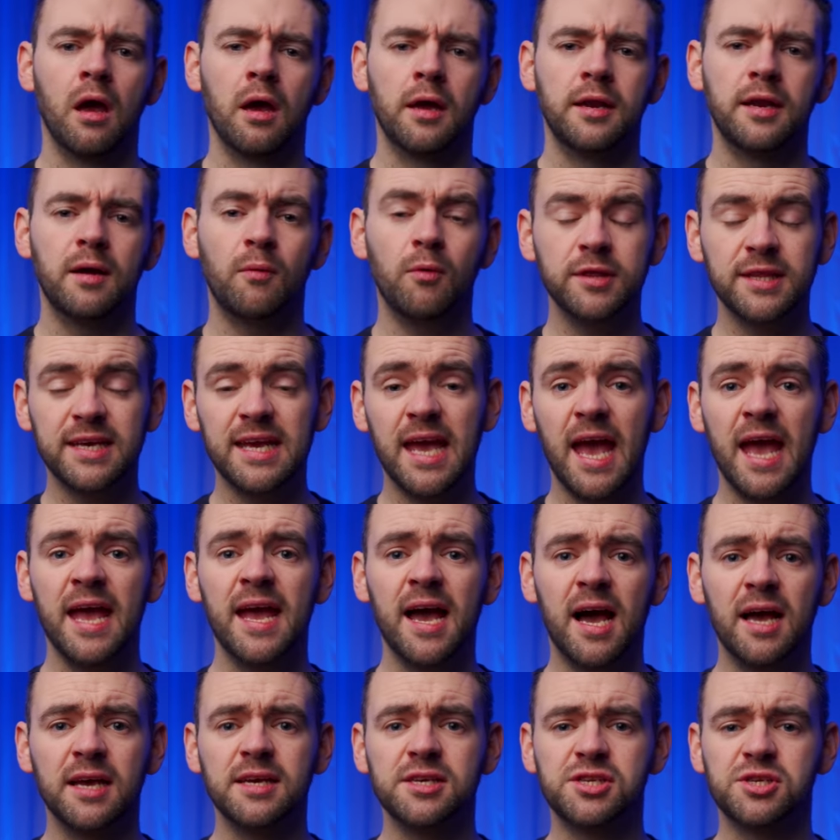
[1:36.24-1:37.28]
Now what the
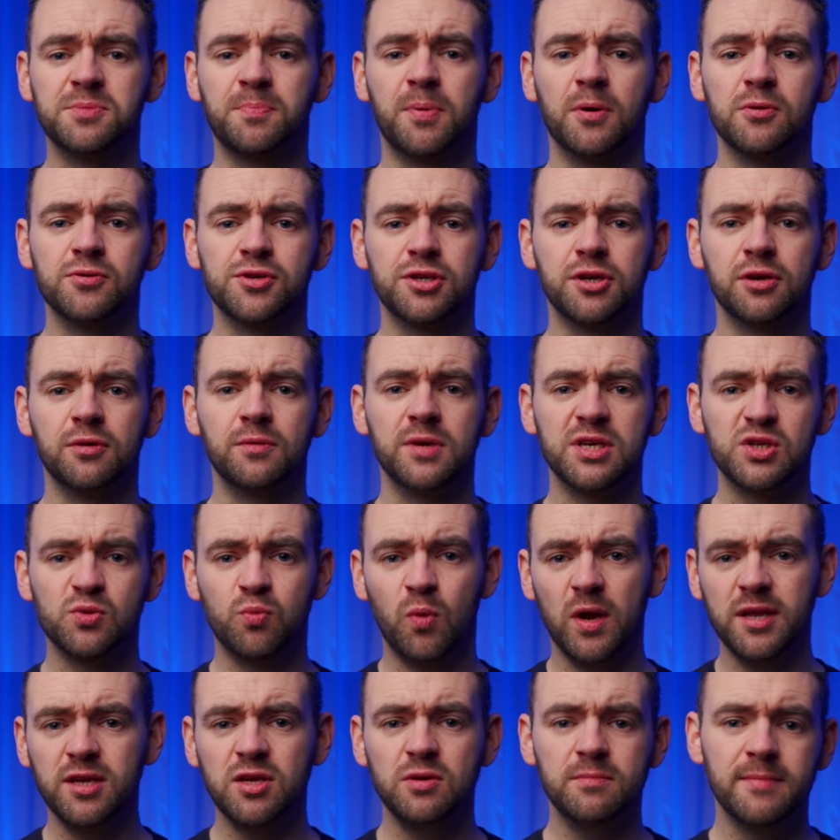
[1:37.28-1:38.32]
AI is supposed to do is
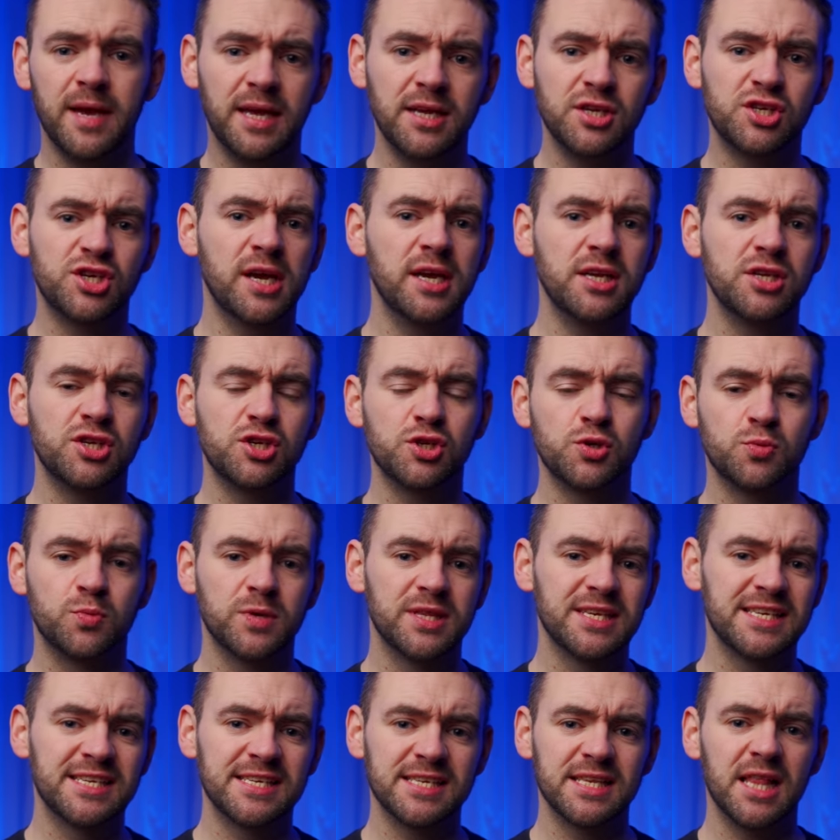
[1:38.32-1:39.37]
when you make changes
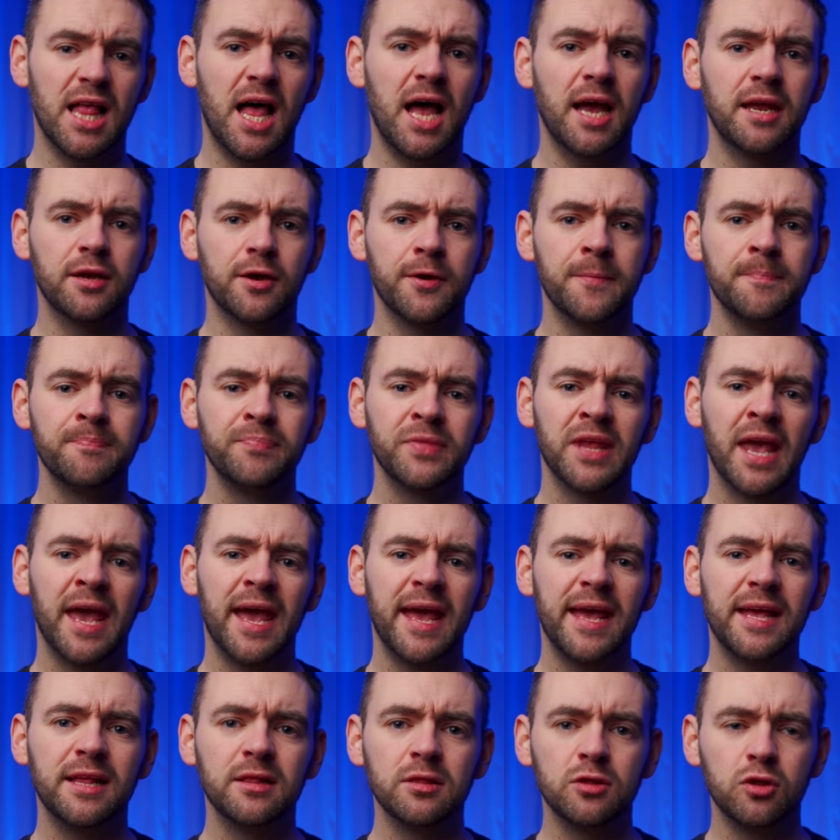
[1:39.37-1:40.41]
with a slider,
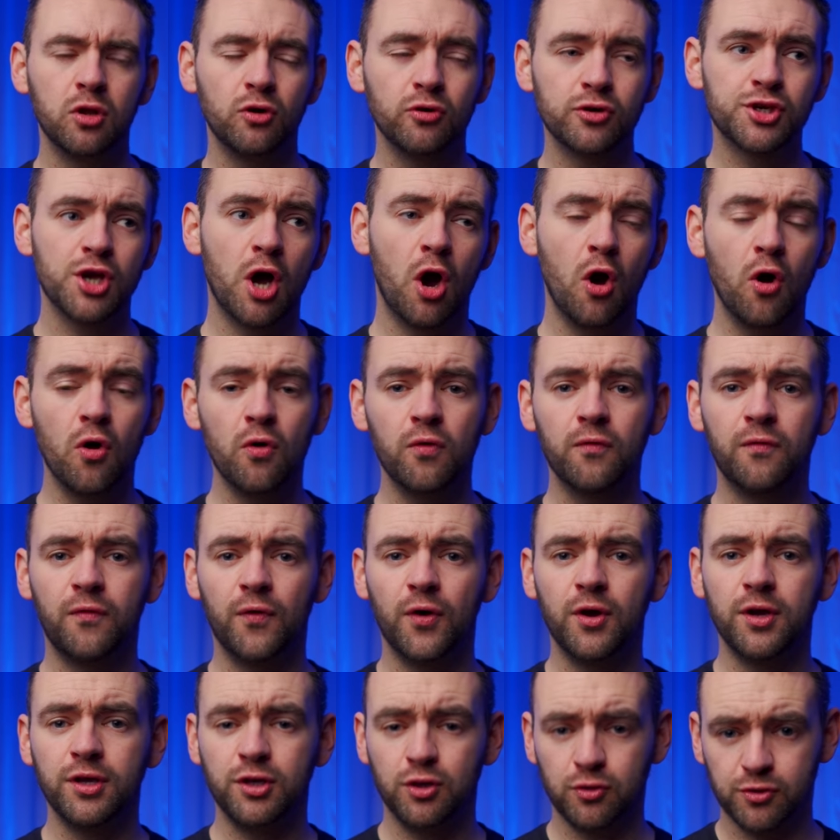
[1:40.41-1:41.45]
it looks
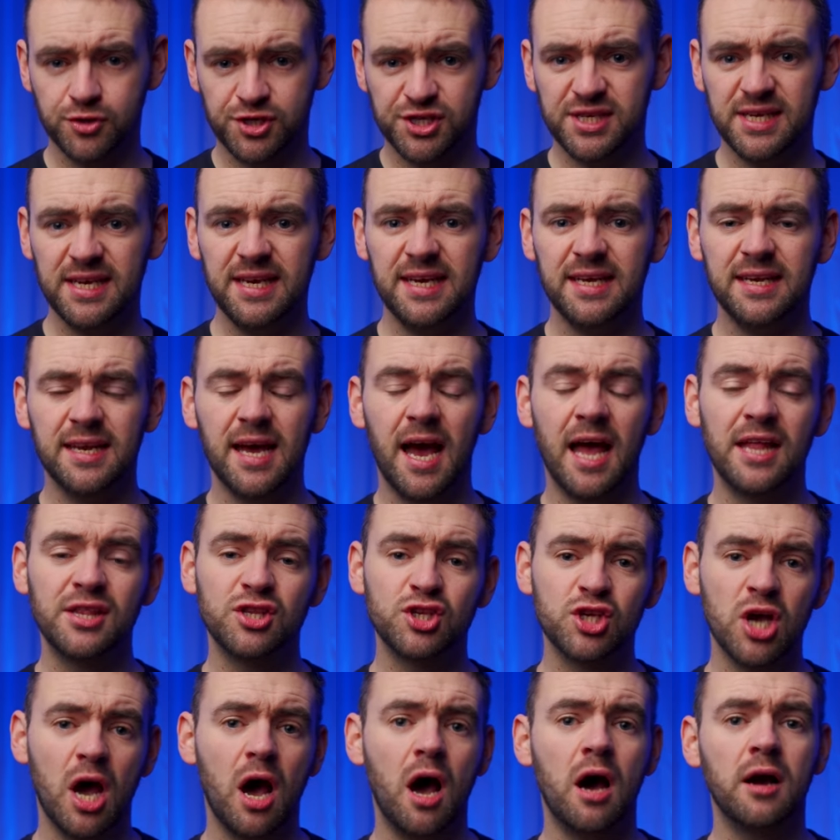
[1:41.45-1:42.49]
over your scene and
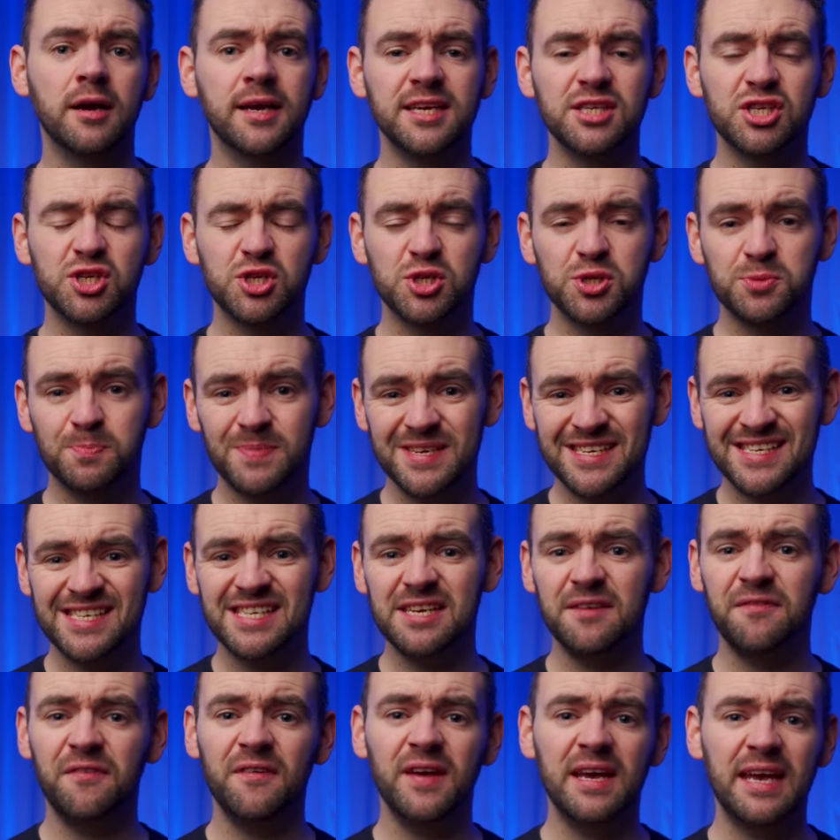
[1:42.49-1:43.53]
targets
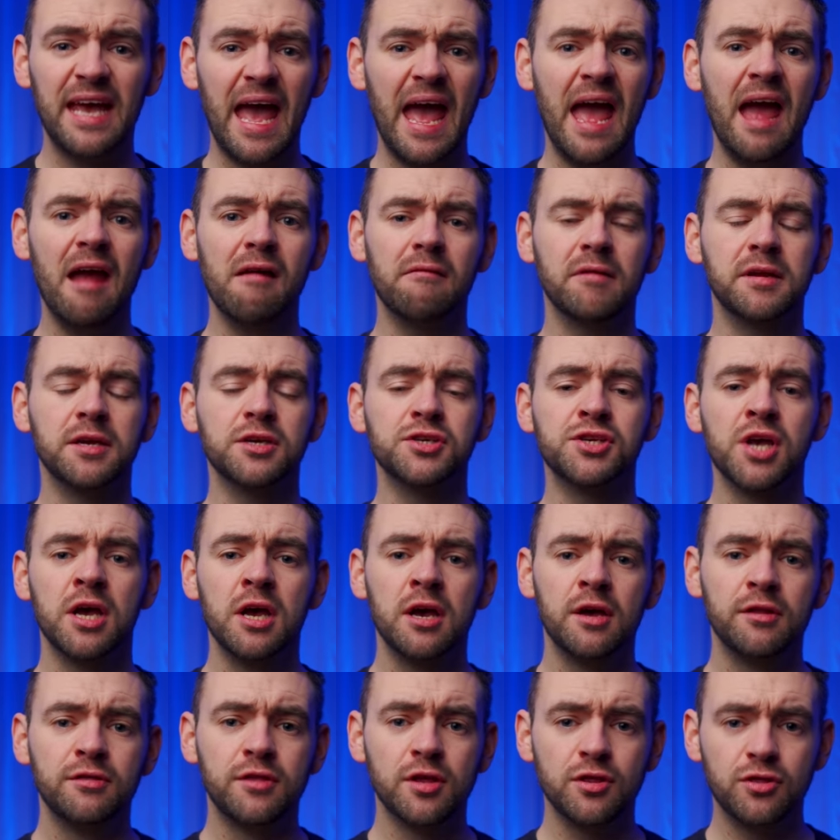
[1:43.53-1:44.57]
specific areas
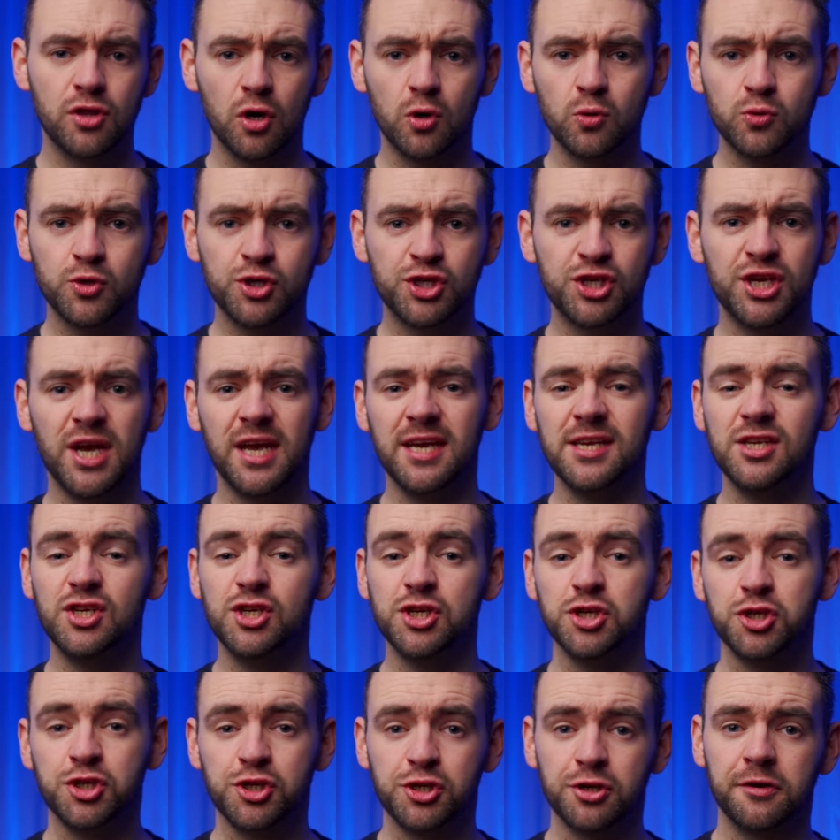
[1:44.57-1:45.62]
that those
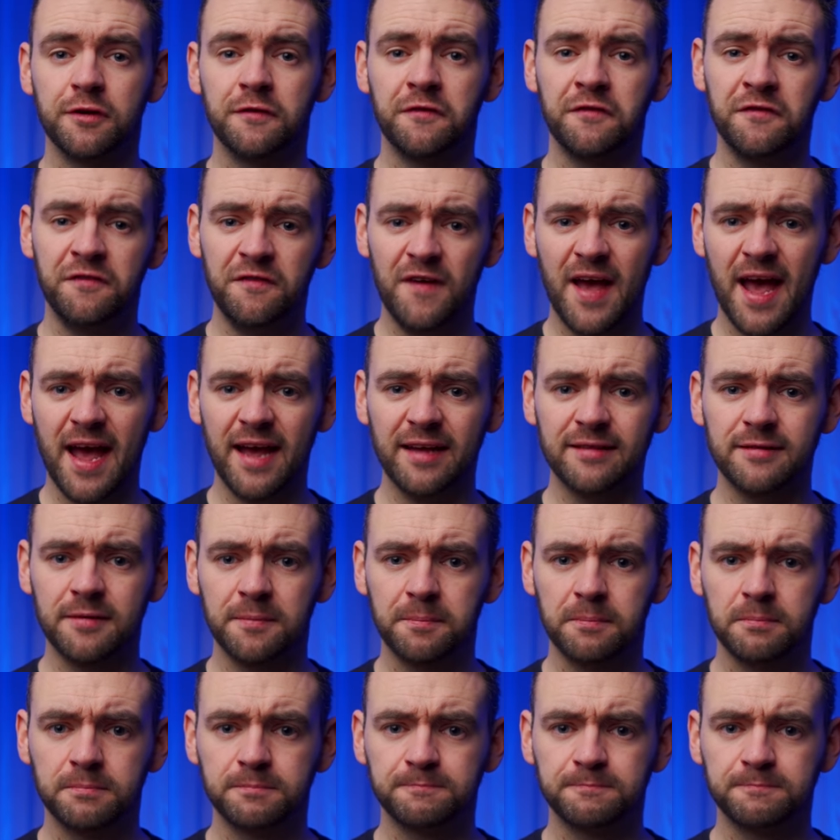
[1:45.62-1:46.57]
changes should affect.